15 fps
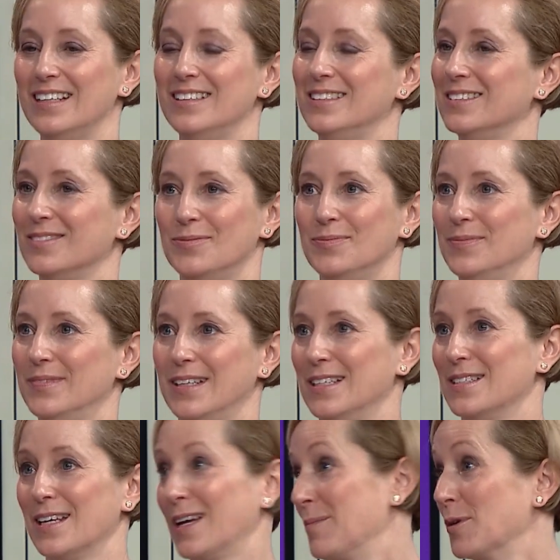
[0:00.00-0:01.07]
And you, the
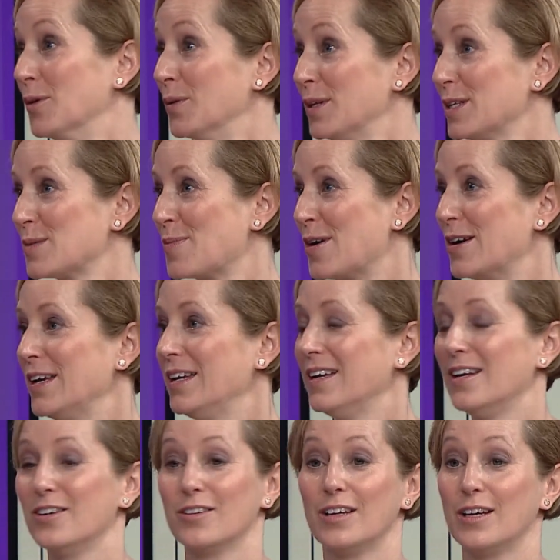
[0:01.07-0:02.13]
kid's like, I'm going to this party.
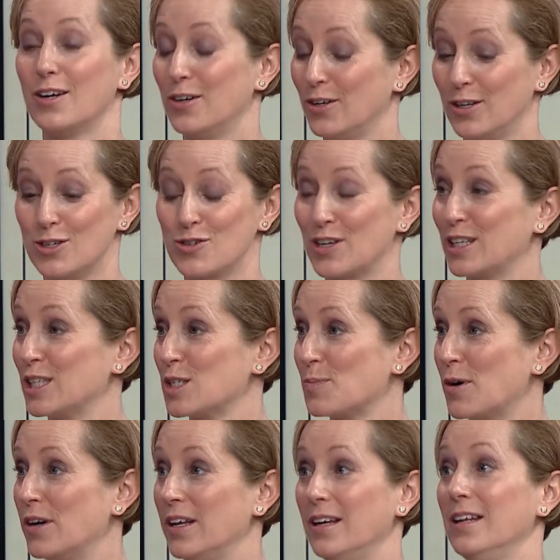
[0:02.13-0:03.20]
And yeah. you're like, are you going to drink at this
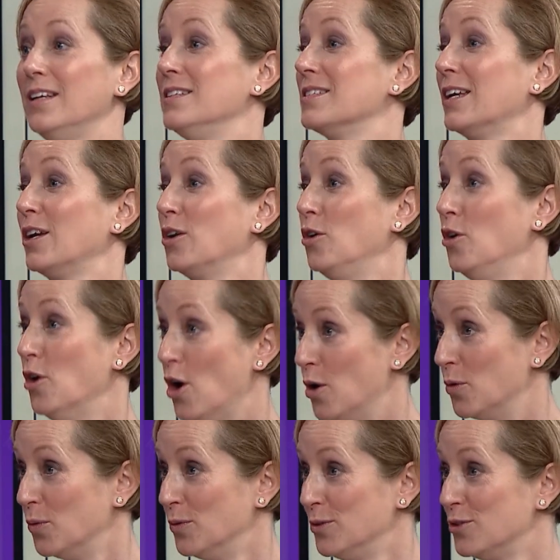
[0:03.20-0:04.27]
party? And he's like,
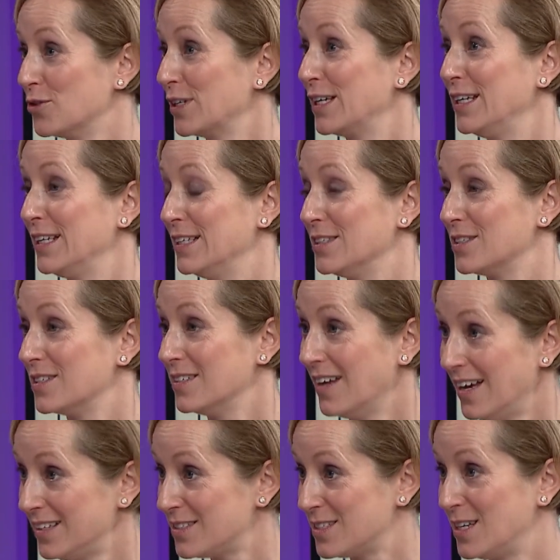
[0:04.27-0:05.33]
no, drinking is
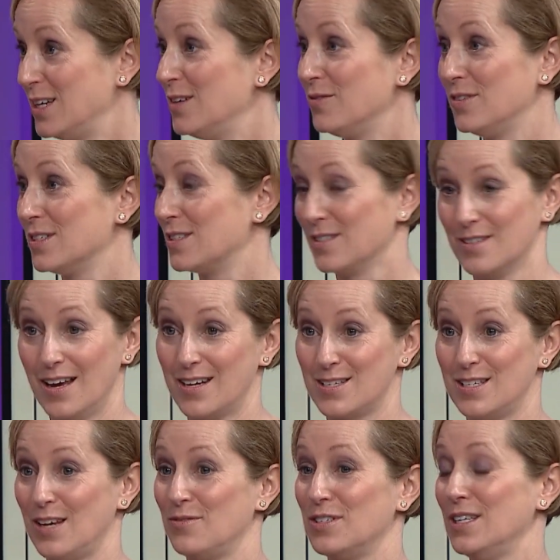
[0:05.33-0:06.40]
not safe. This is not a
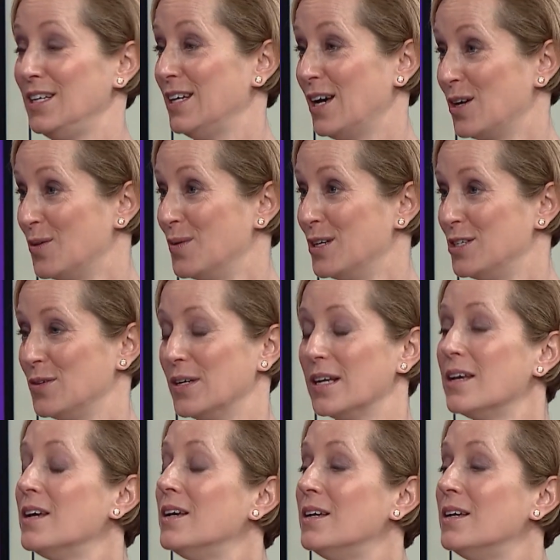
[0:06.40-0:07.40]
safe scene. I don't want to do it.